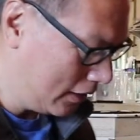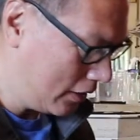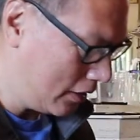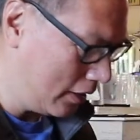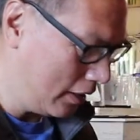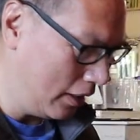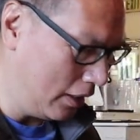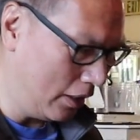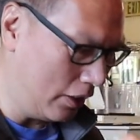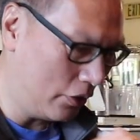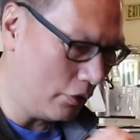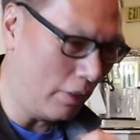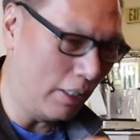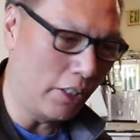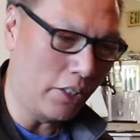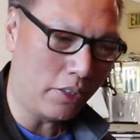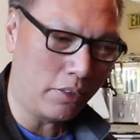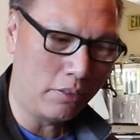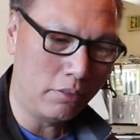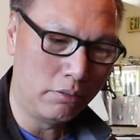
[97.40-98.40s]
try
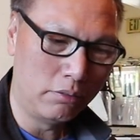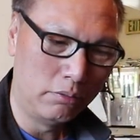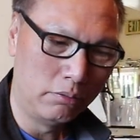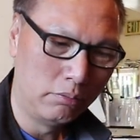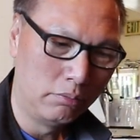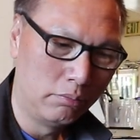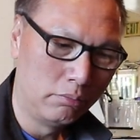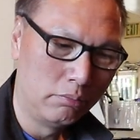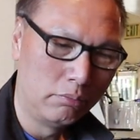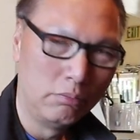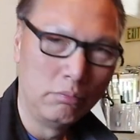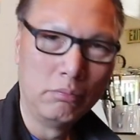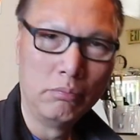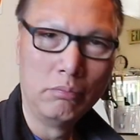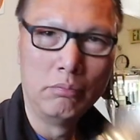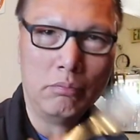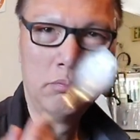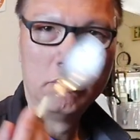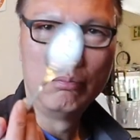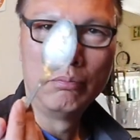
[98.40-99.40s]
to,
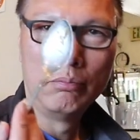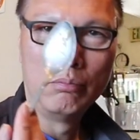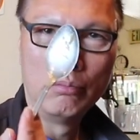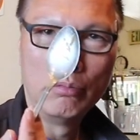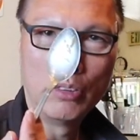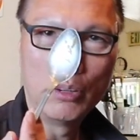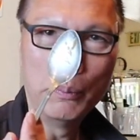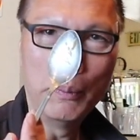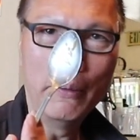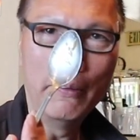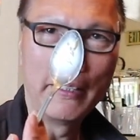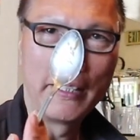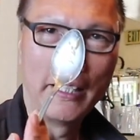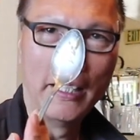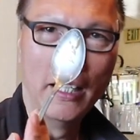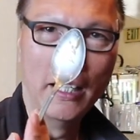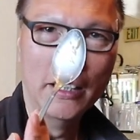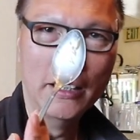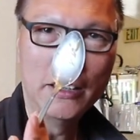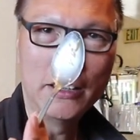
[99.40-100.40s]
it's
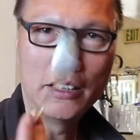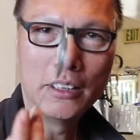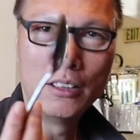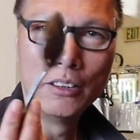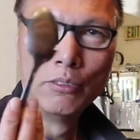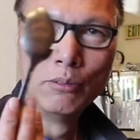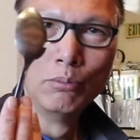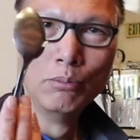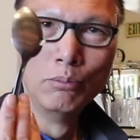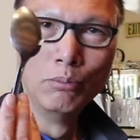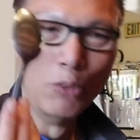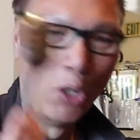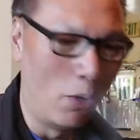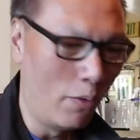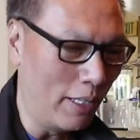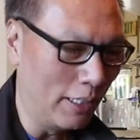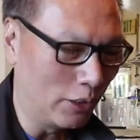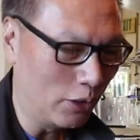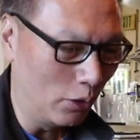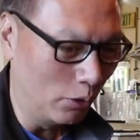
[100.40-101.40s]
Americanized. All
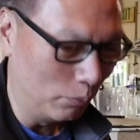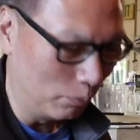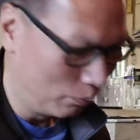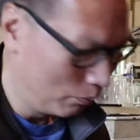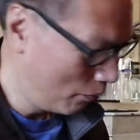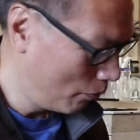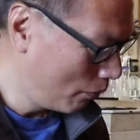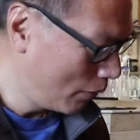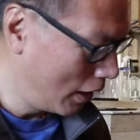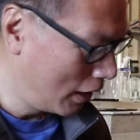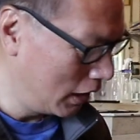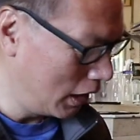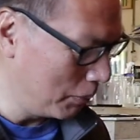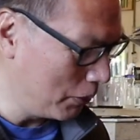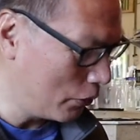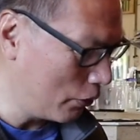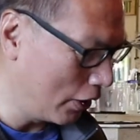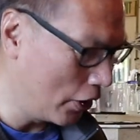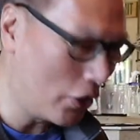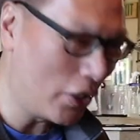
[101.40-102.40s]
right, so let
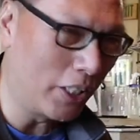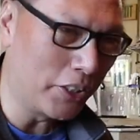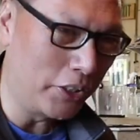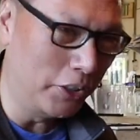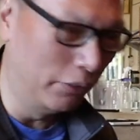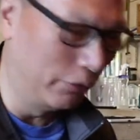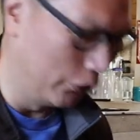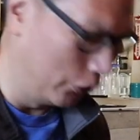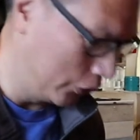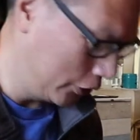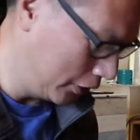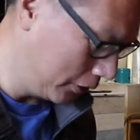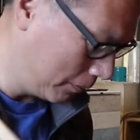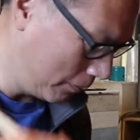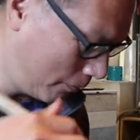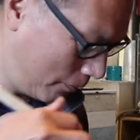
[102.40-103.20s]
me try the char siu first.